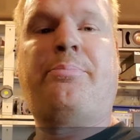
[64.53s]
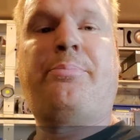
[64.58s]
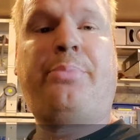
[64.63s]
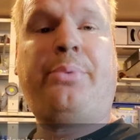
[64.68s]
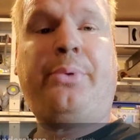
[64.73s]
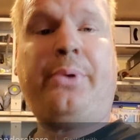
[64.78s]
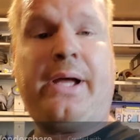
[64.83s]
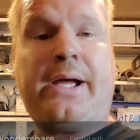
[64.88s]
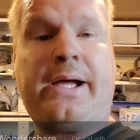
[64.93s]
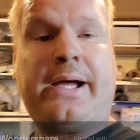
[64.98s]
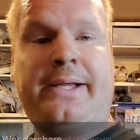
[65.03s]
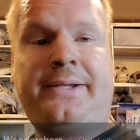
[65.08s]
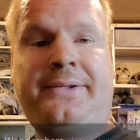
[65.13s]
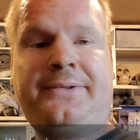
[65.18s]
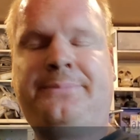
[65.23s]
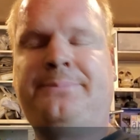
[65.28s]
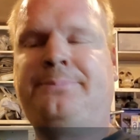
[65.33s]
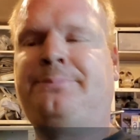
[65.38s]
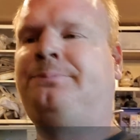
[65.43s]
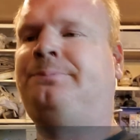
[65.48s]
But
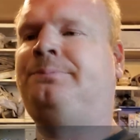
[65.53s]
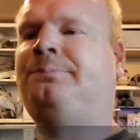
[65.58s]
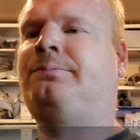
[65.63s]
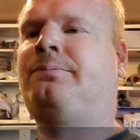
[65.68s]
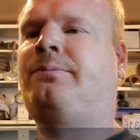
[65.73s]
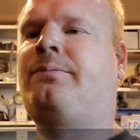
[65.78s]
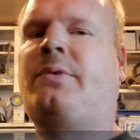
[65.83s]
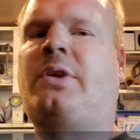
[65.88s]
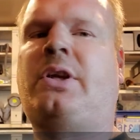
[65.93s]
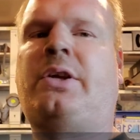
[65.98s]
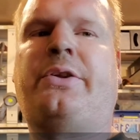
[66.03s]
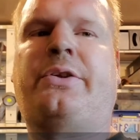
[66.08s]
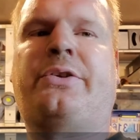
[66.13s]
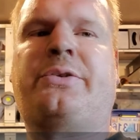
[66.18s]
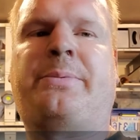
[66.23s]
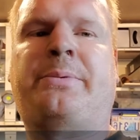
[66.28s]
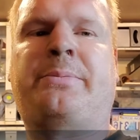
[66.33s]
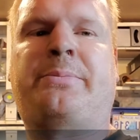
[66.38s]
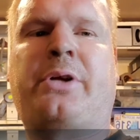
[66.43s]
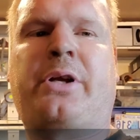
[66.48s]
there's
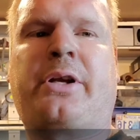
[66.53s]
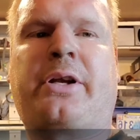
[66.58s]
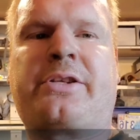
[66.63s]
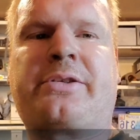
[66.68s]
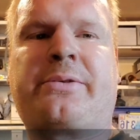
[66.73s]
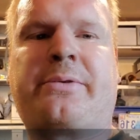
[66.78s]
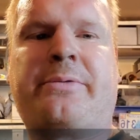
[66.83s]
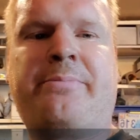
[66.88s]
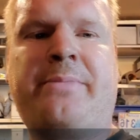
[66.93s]
been progress on